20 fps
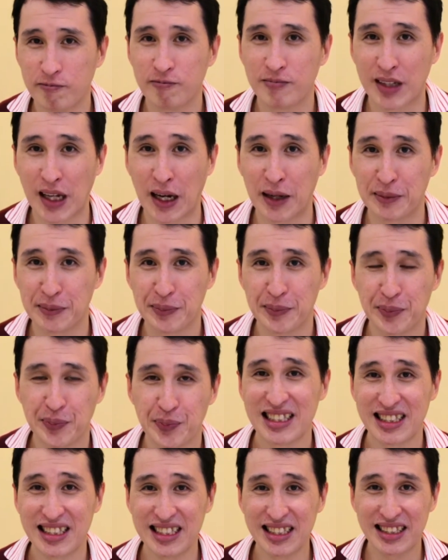Yeah.
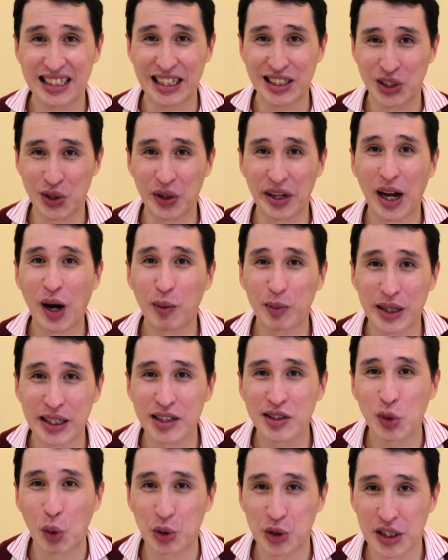This does not help in
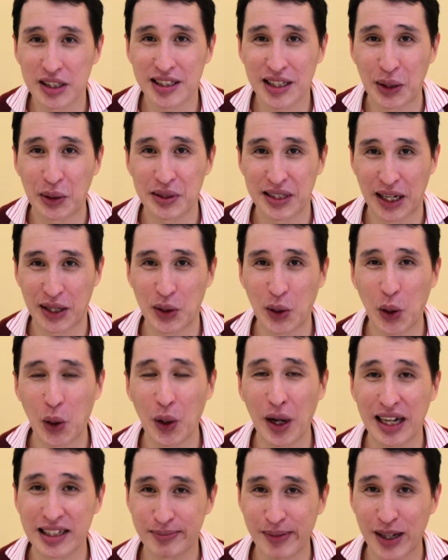social skills at all,
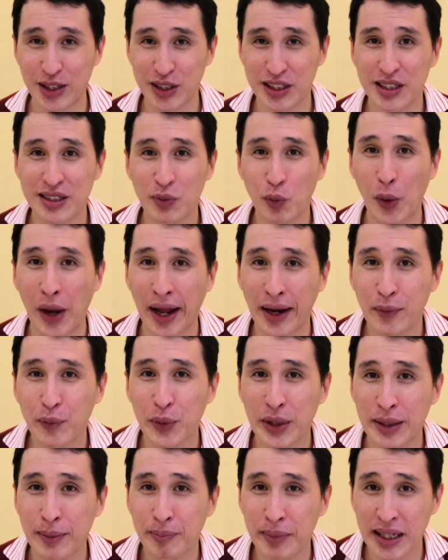especially when
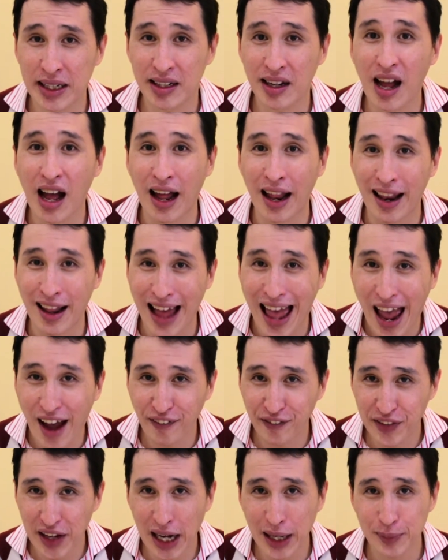we meet an
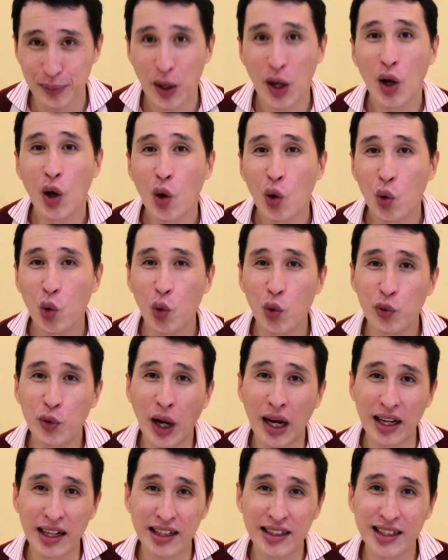F-type who
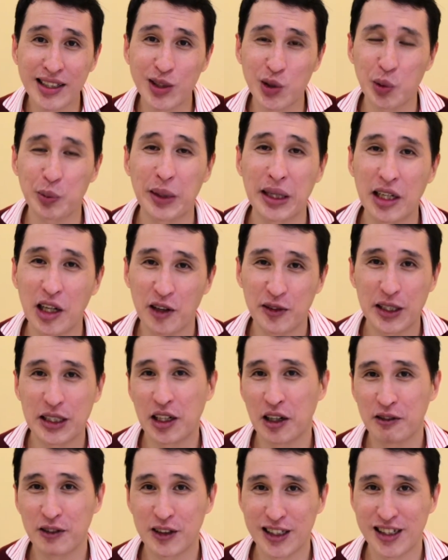really needs to be
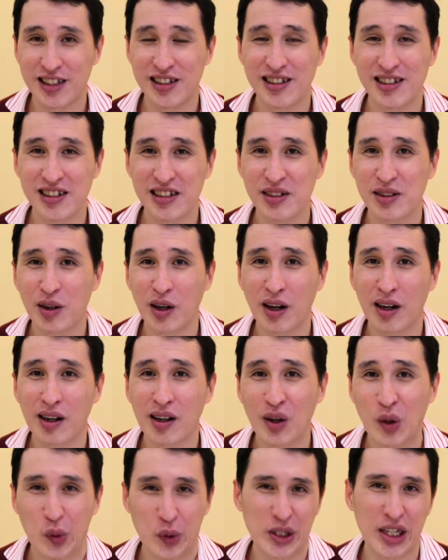lovey-dovey.
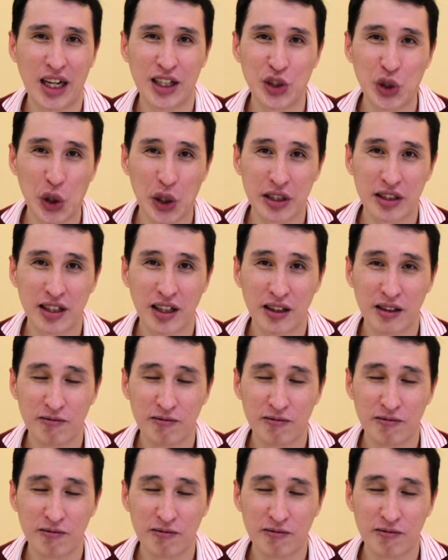We are not.